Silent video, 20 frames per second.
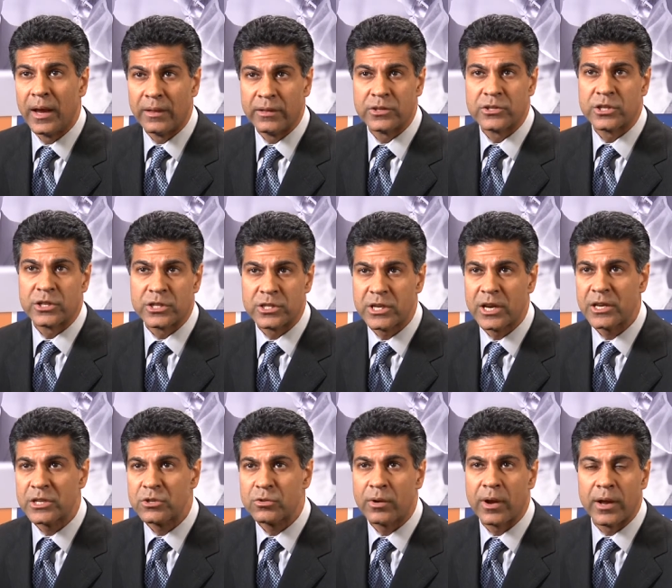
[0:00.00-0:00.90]
and the
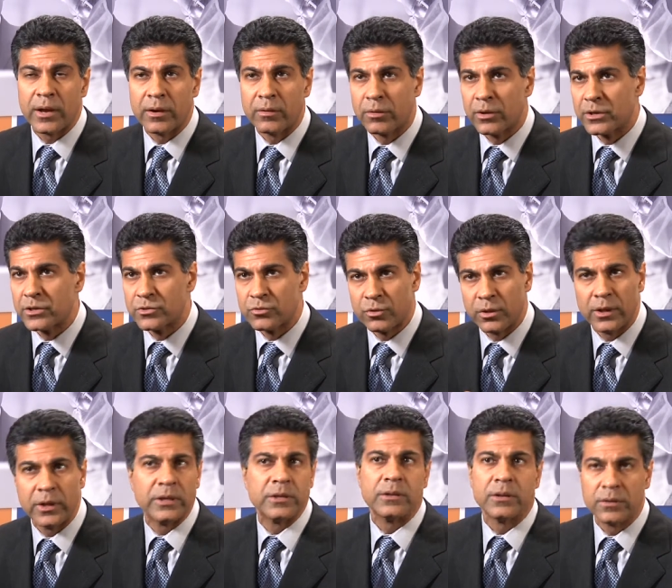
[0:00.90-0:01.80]
success rate is
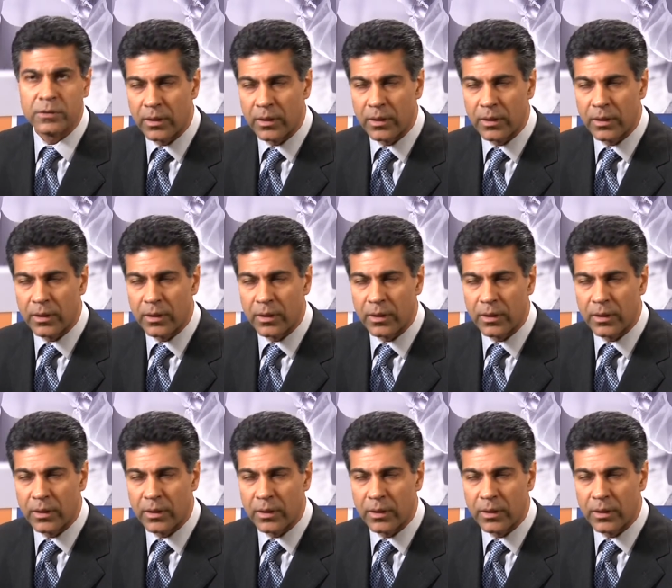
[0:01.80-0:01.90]
really